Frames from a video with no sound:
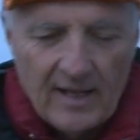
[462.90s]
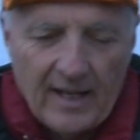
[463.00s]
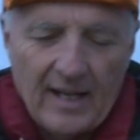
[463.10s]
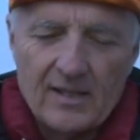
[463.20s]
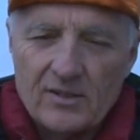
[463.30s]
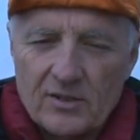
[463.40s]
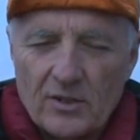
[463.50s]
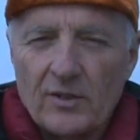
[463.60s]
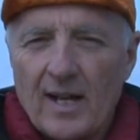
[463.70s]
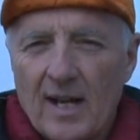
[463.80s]
And as it
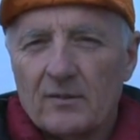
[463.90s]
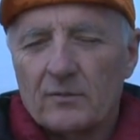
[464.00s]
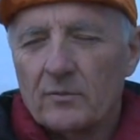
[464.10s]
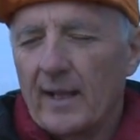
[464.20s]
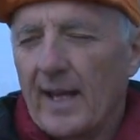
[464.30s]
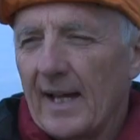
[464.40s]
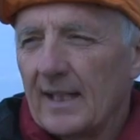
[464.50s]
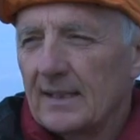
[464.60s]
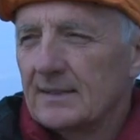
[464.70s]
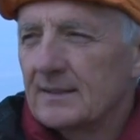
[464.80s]
turned out, we had
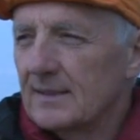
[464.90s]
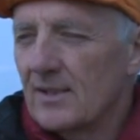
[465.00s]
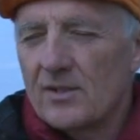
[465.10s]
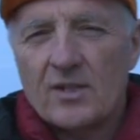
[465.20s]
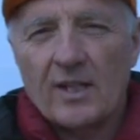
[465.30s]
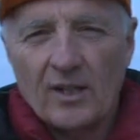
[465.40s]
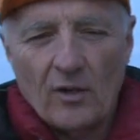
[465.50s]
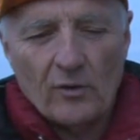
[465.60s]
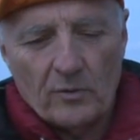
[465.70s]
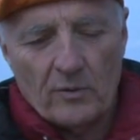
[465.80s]
a skid
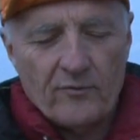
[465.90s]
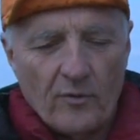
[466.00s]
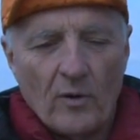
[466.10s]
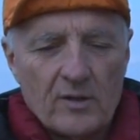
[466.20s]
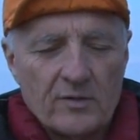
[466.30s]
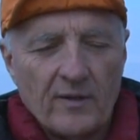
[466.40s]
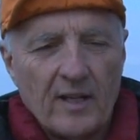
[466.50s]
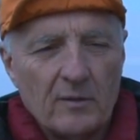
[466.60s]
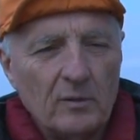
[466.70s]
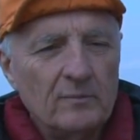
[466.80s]
loader with forks
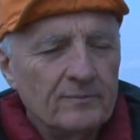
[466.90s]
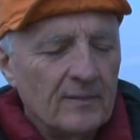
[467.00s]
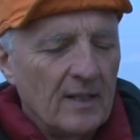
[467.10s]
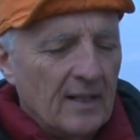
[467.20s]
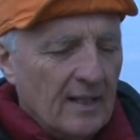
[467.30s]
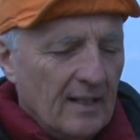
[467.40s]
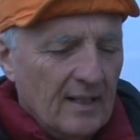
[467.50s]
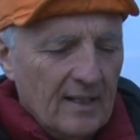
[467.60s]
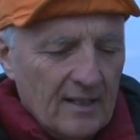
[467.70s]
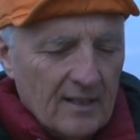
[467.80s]
available.
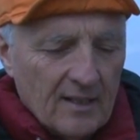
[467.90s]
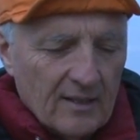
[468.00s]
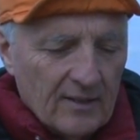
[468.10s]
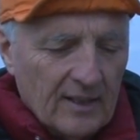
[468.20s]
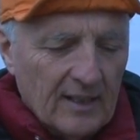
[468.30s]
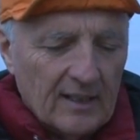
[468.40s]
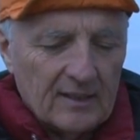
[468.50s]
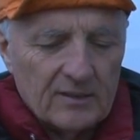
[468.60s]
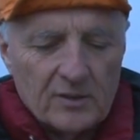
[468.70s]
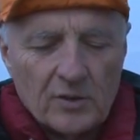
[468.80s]

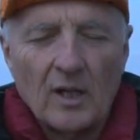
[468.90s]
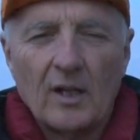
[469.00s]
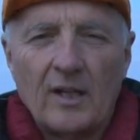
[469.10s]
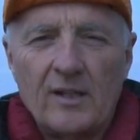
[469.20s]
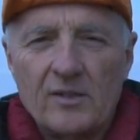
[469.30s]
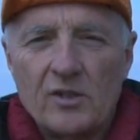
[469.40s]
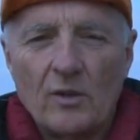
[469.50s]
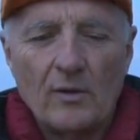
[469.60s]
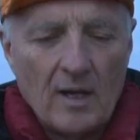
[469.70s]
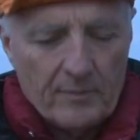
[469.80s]
The truck
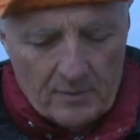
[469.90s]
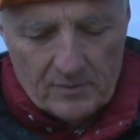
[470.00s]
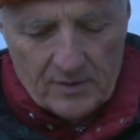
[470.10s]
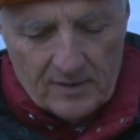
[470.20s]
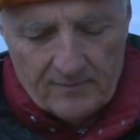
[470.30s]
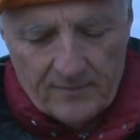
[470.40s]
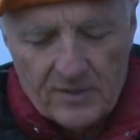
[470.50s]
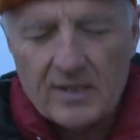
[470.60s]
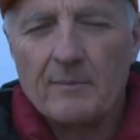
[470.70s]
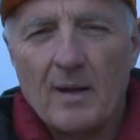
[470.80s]
showed up. It was a
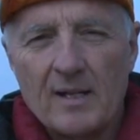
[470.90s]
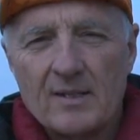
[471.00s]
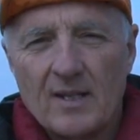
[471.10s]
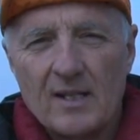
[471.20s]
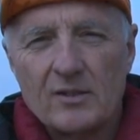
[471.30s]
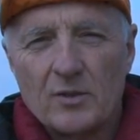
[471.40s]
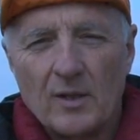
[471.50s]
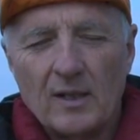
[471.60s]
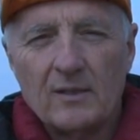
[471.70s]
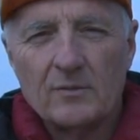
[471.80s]
semi-sized truck.